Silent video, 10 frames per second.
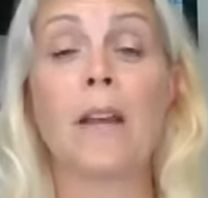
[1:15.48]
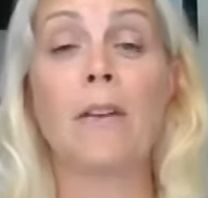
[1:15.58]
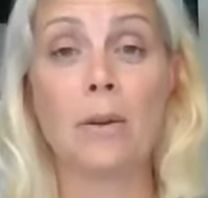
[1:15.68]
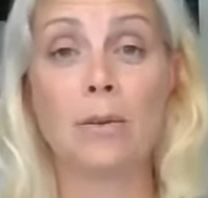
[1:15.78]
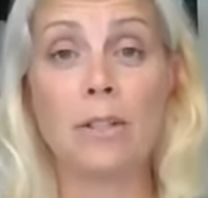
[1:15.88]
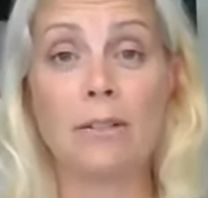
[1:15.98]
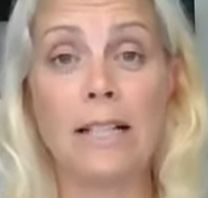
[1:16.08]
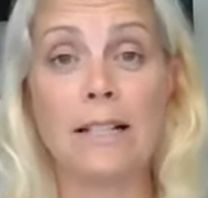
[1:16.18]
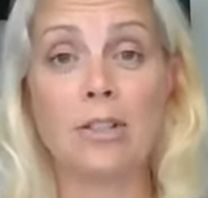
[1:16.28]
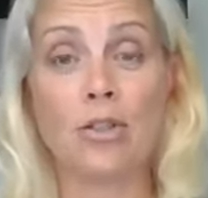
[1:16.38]
of equity
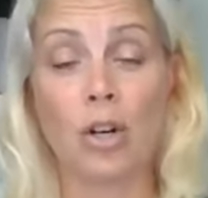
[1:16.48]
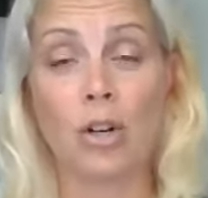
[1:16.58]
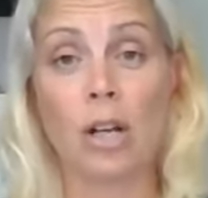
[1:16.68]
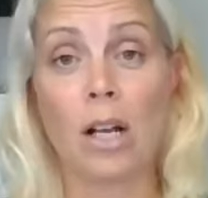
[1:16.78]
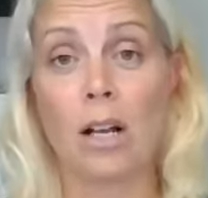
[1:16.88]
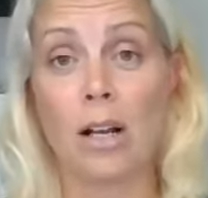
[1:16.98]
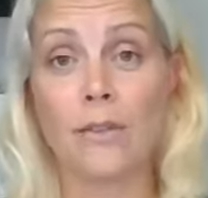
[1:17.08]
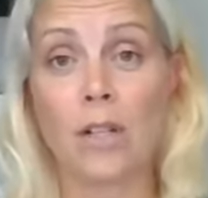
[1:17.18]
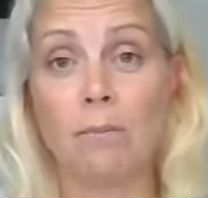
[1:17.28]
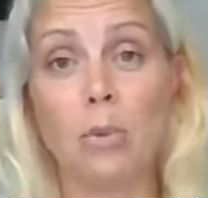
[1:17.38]
release stroke
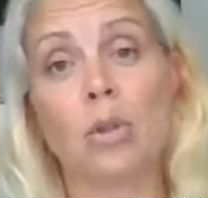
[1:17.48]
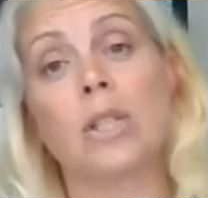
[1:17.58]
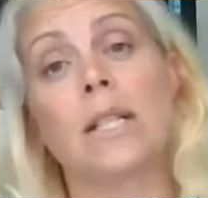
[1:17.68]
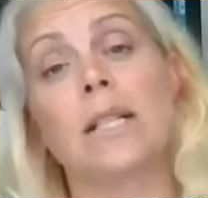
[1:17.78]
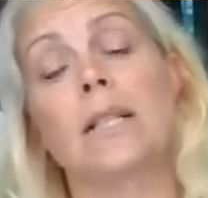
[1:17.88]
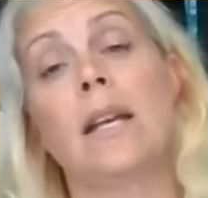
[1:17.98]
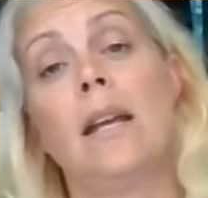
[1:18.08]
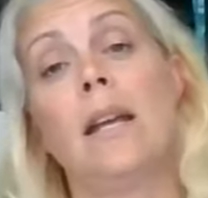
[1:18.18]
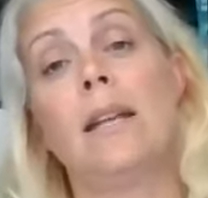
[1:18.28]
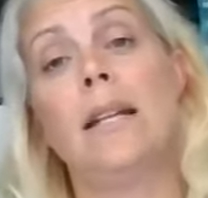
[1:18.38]
lifetime mortgages.
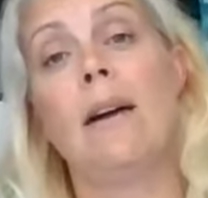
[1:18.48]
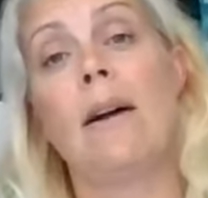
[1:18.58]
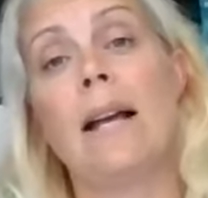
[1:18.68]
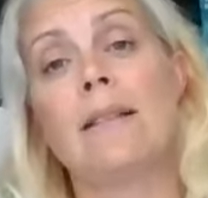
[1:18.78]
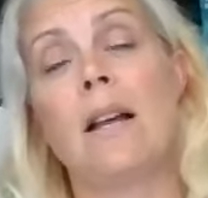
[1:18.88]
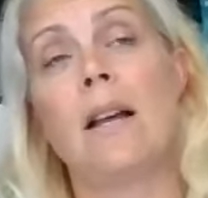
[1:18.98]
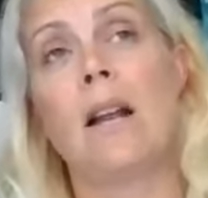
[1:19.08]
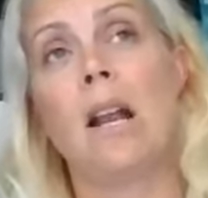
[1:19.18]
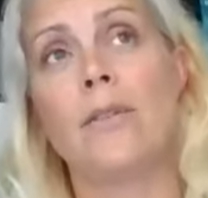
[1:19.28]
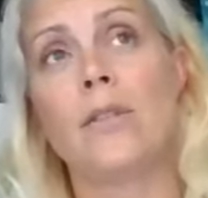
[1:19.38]
Now, as a
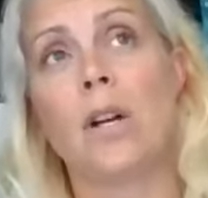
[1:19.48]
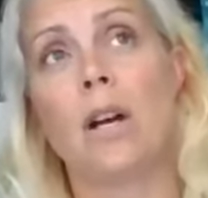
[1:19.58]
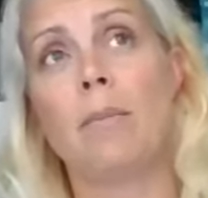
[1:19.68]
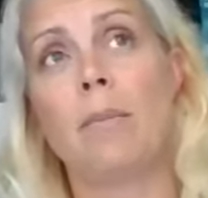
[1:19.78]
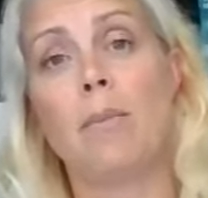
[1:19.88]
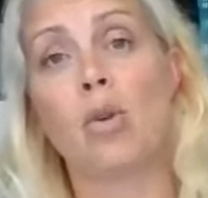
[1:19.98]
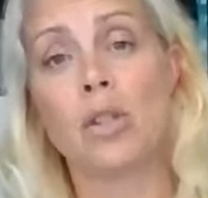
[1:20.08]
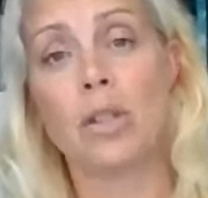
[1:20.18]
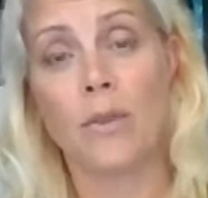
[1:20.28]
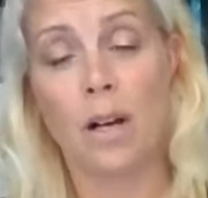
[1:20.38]
lifetime
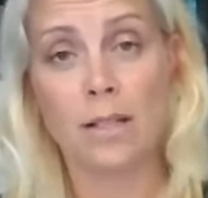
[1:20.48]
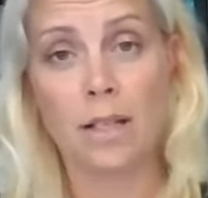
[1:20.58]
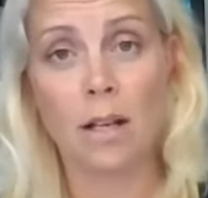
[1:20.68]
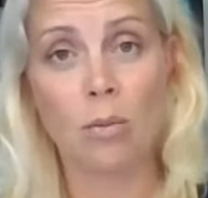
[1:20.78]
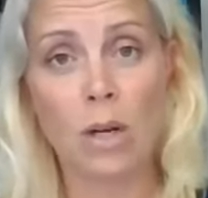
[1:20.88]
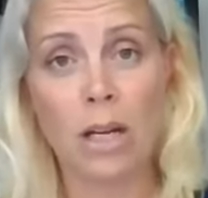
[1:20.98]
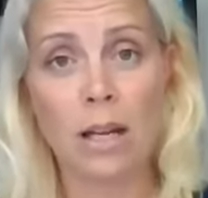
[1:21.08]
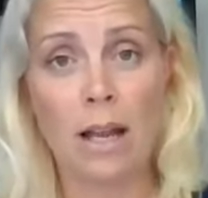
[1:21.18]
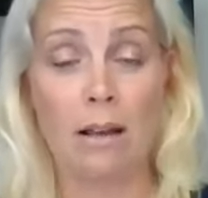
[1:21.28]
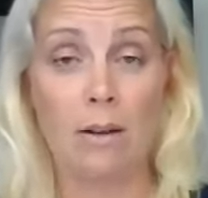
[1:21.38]
mortgage advisor,
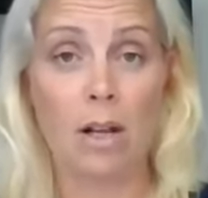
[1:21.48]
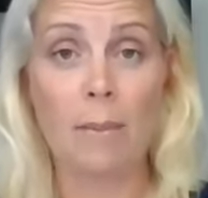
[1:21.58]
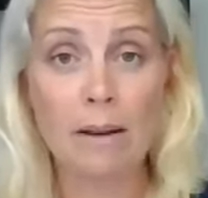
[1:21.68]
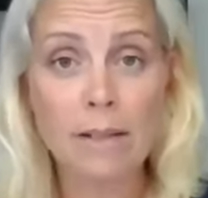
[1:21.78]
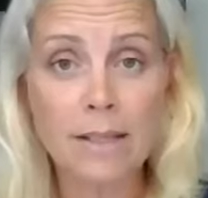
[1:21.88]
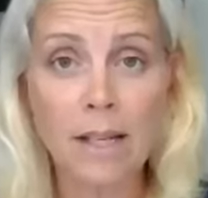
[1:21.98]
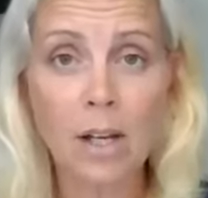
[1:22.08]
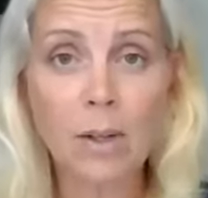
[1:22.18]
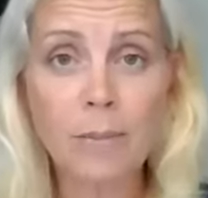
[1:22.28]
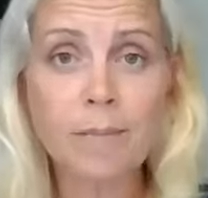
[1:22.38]
we come out and see
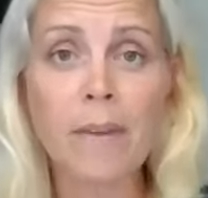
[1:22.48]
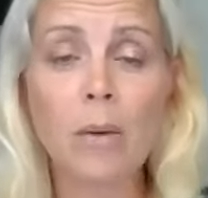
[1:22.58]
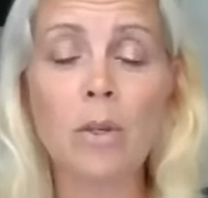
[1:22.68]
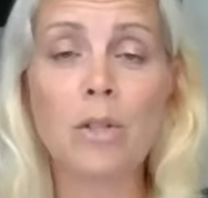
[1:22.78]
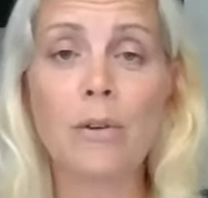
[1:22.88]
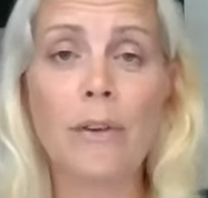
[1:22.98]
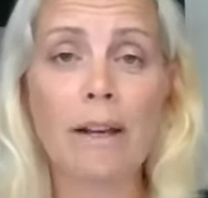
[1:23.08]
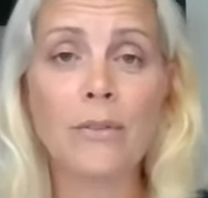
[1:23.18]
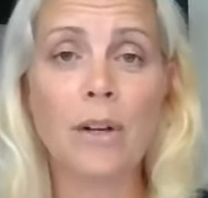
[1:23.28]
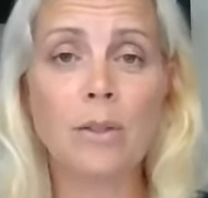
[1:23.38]
you. We do a
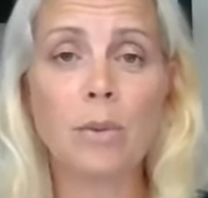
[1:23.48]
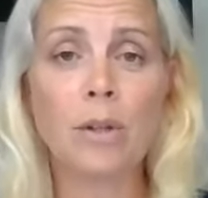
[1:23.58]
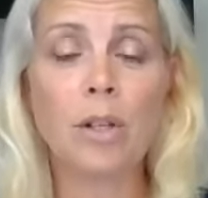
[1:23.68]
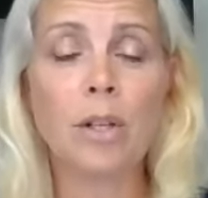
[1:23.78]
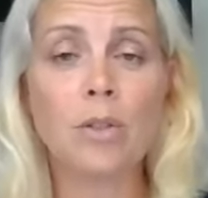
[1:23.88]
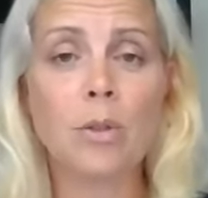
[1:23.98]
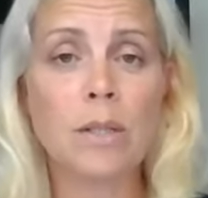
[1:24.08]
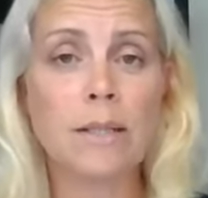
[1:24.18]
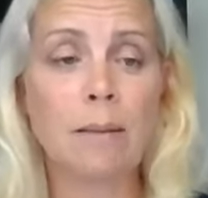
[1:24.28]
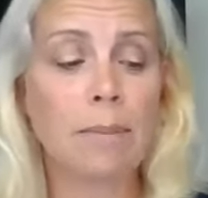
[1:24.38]
fact find with you to
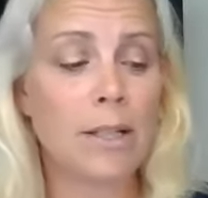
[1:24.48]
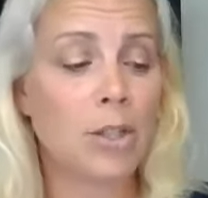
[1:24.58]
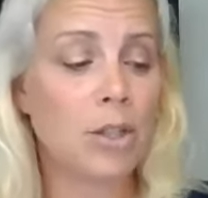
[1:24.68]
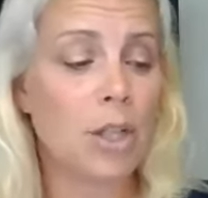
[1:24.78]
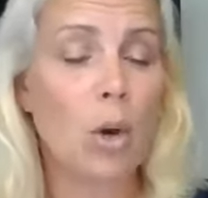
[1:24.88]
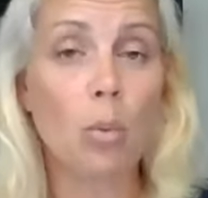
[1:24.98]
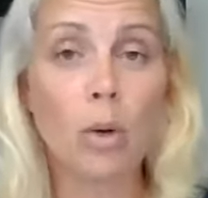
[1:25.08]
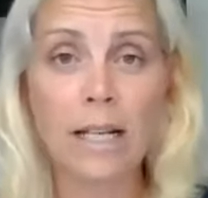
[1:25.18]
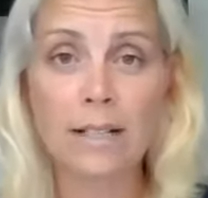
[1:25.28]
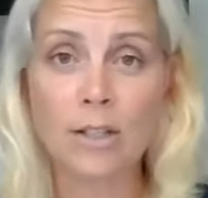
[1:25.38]
establish
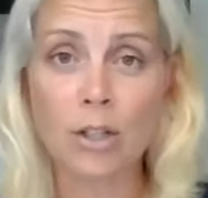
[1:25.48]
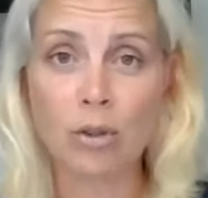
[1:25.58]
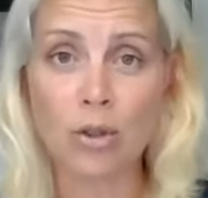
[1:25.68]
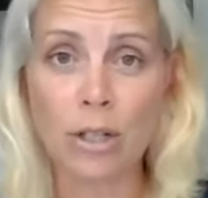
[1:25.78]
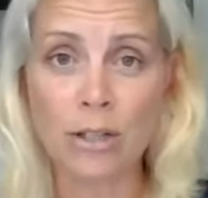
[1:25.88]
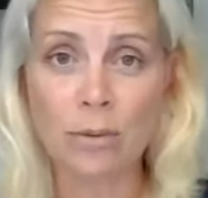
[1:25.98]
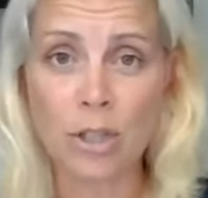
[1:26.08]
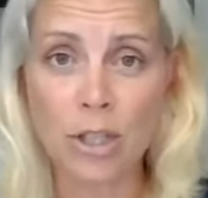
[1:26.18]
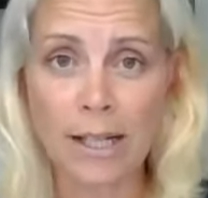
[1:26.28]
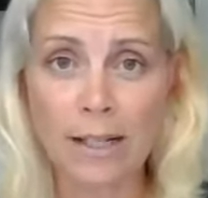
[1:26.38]
what it is that you're trying to
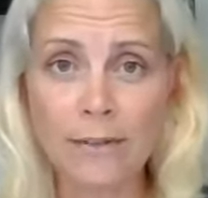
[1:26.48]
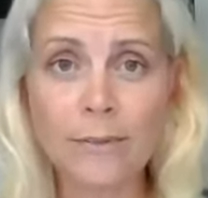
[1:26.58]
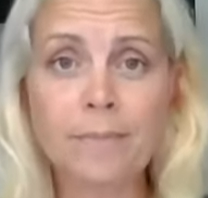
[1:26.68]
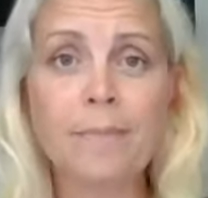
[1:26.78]
achieve.